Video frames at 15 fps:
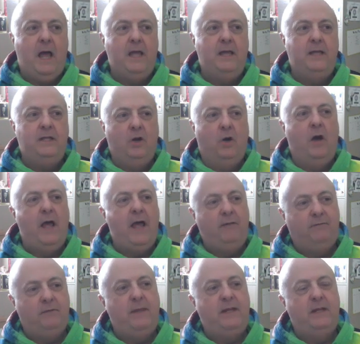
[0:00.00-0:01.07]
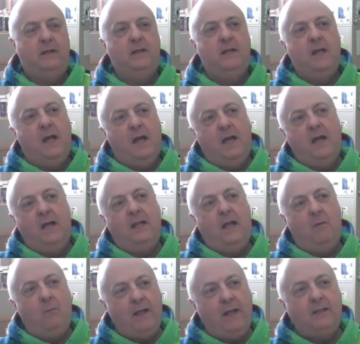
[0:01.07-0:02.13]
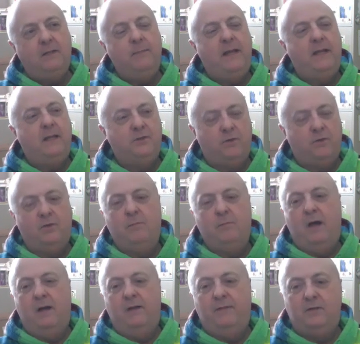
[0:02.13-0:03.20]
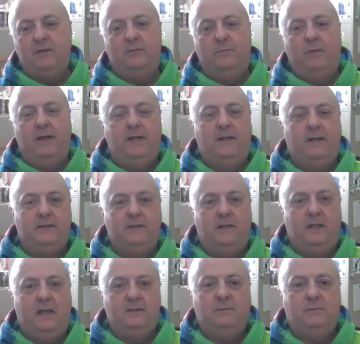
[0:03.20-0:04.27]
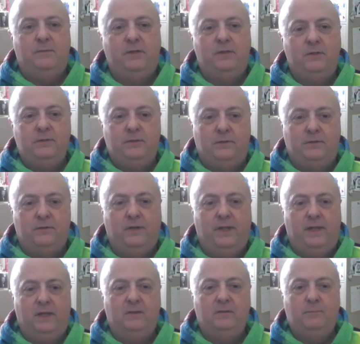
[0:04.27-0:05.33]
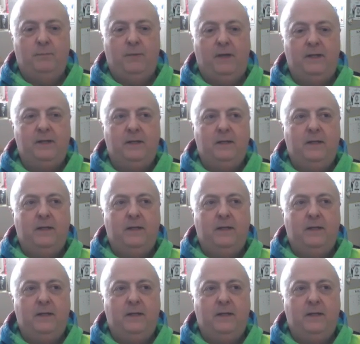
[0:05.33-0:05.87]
you know, I have to make it, I like to make a certain amount of extra money because it allows me to do certain things. But,